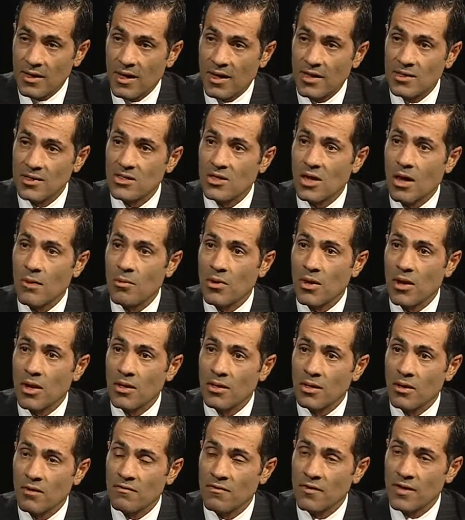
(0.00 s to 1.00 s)
and some
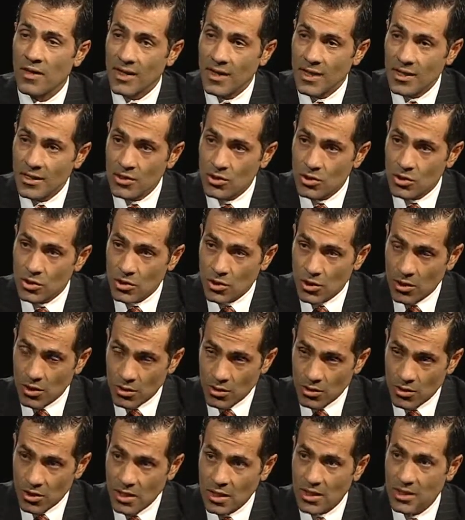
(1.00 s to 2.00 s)
kind of
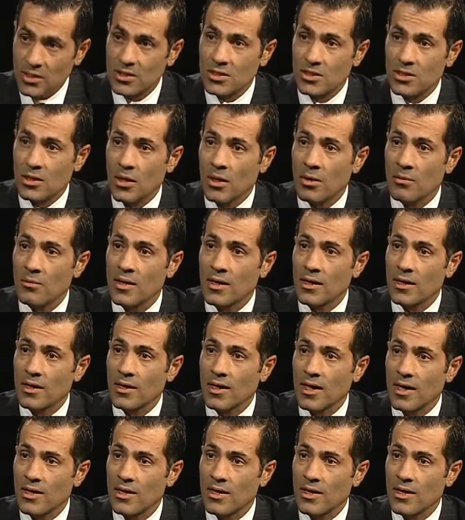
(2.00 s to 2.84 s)
inter-Islamic